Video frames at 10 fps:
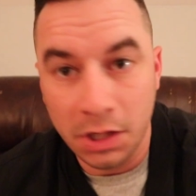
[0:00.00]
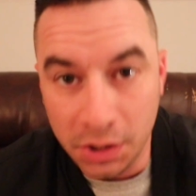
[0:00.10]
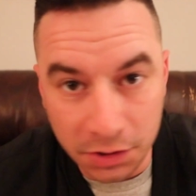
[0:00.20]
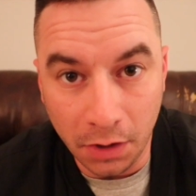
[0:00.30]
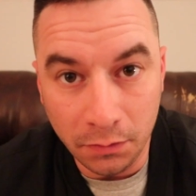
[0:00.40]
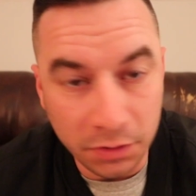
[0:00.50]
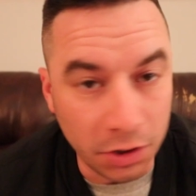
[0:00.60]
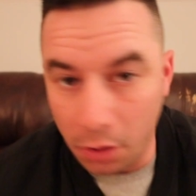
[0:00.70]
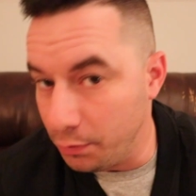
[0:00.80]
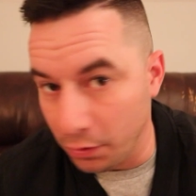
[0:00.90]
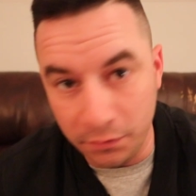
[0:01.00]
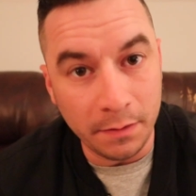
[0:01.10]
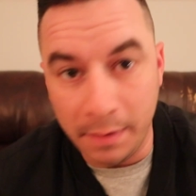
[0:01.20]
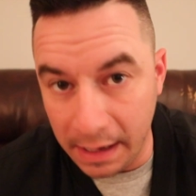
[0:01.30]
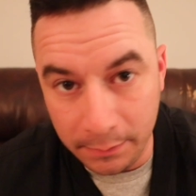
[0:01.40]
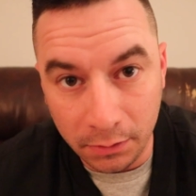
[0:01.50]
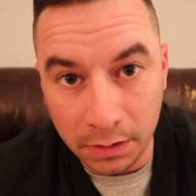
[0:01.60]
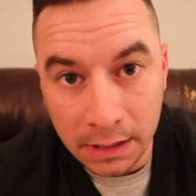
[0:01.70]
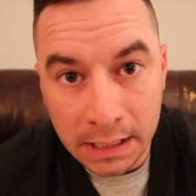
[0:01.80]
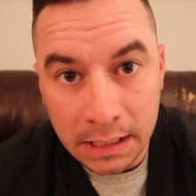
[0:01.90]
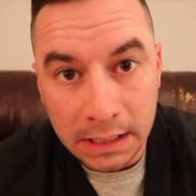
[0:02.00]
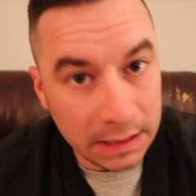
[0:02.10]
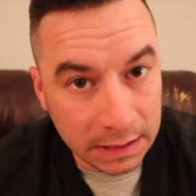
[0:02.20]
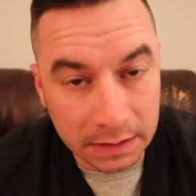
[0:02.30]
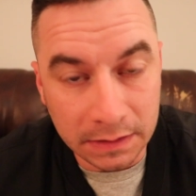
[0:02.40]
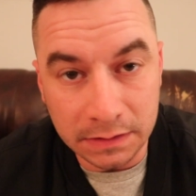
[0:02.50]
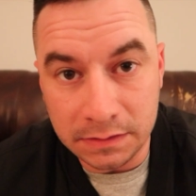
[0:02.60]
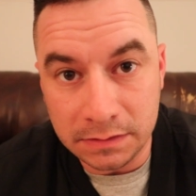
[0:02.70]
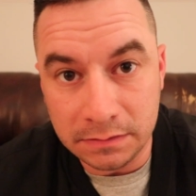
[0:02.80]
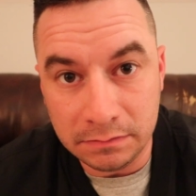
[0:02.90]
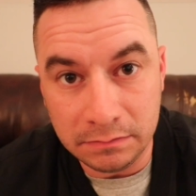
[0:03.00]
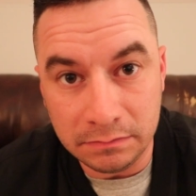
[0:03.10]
You don't. You don't prove the Bible is